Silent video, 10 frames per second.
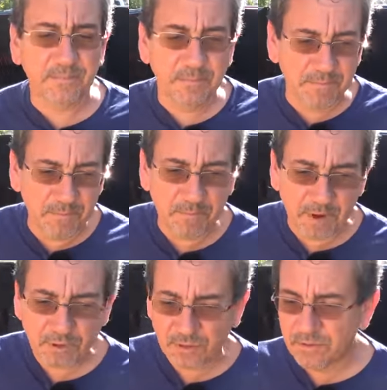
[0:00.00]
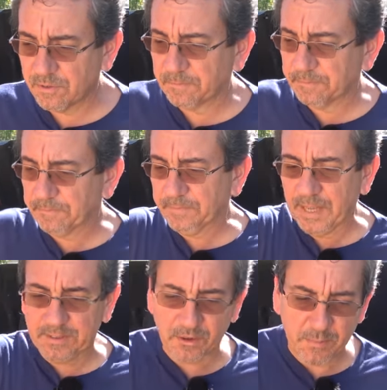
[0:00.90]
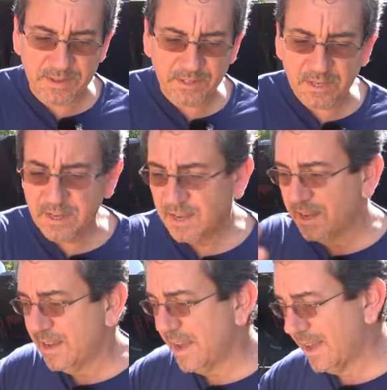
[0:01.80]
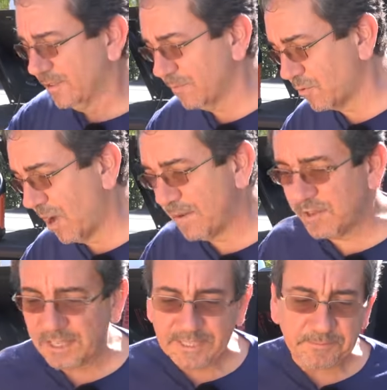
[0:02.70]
mm, persons that commented and subscribed.